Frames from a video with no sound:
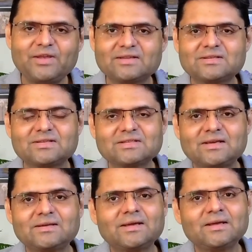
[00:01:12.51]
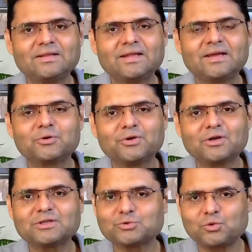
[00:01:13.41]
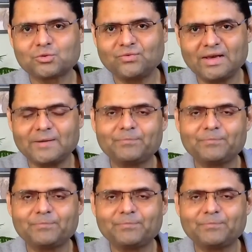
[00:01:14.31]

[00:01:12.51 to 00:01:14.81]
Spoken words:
As a result, they could not score well.